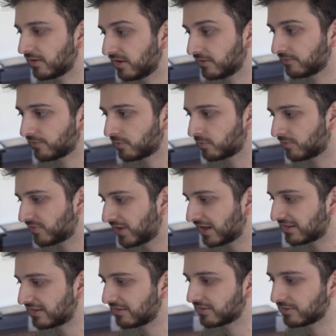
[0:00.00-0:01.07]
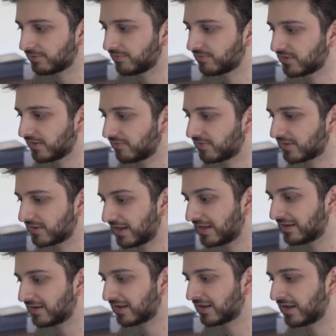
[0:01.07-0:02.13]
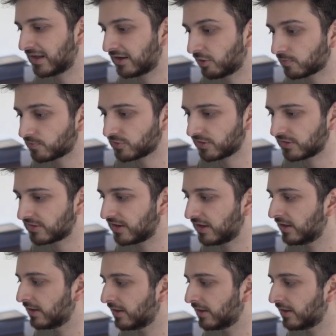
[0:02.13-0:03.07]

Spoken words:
in the form of DEXs, derivatives, lending, and options.